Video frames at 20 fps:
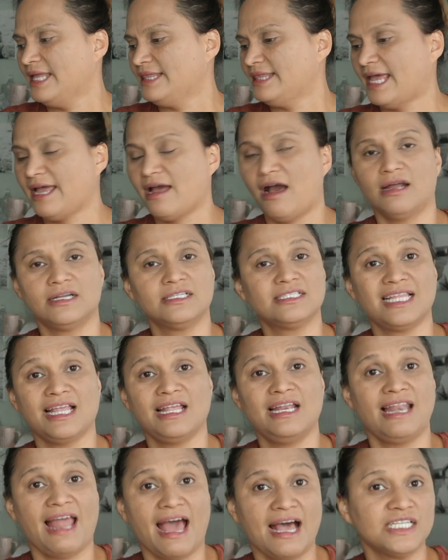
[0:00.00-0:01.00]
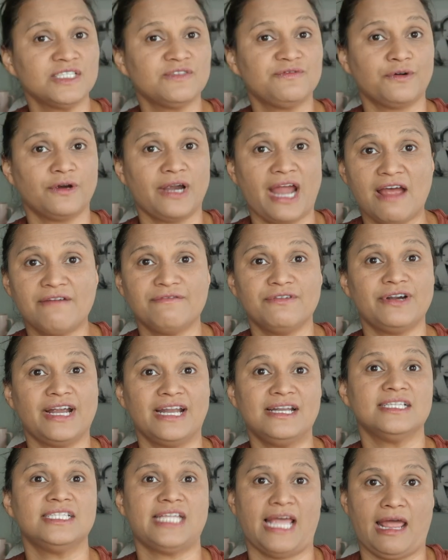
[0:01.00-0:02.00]
They honestly last forever
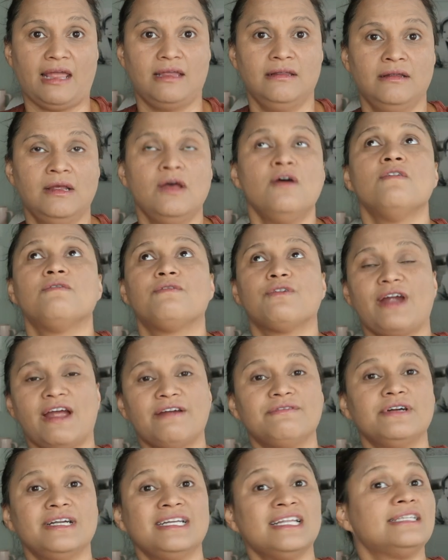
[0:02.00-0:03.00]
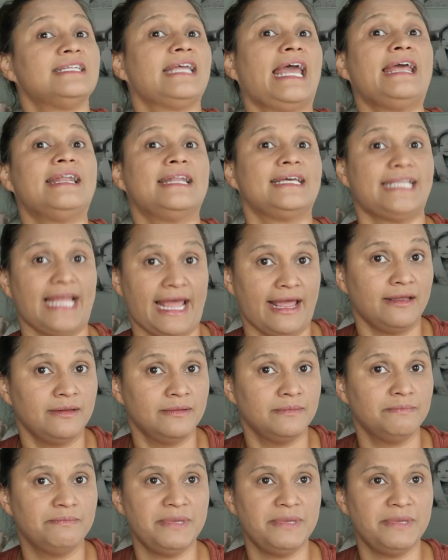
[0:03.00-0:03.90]
and a day. Forever and a day and a day.